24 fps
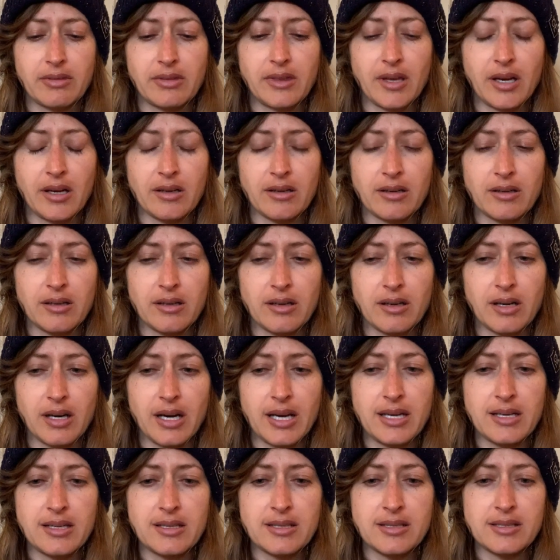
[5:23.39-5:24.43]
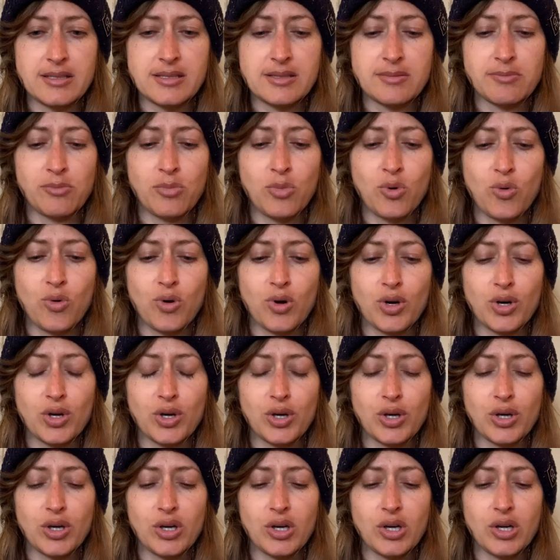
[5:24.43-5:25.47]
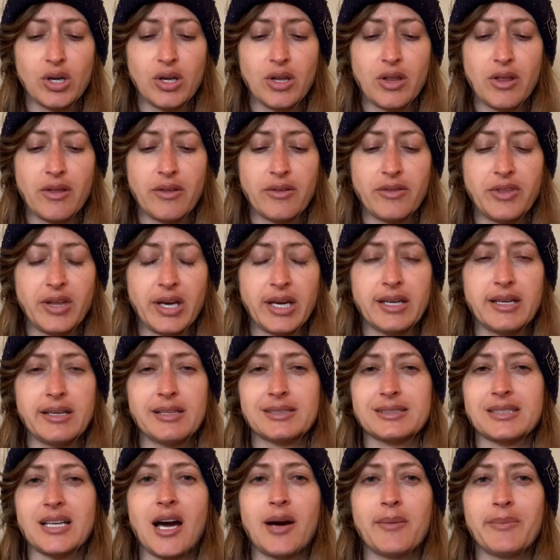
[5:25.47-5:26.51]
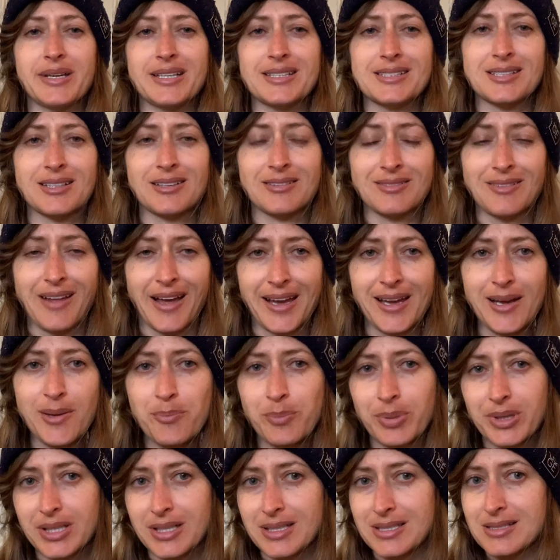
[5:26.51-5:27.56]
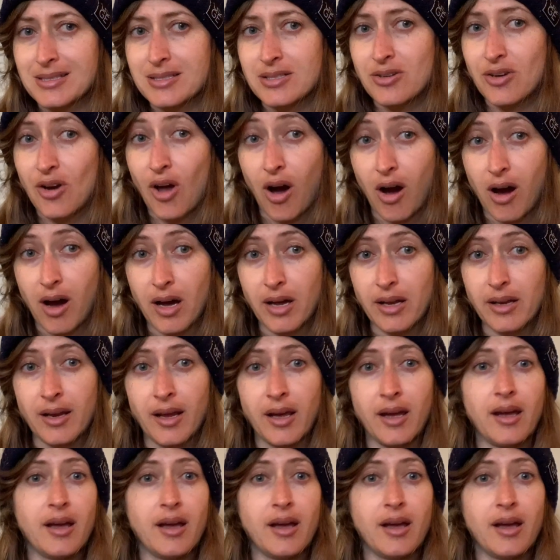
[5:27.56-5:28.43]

There is more that is coming to light, but is not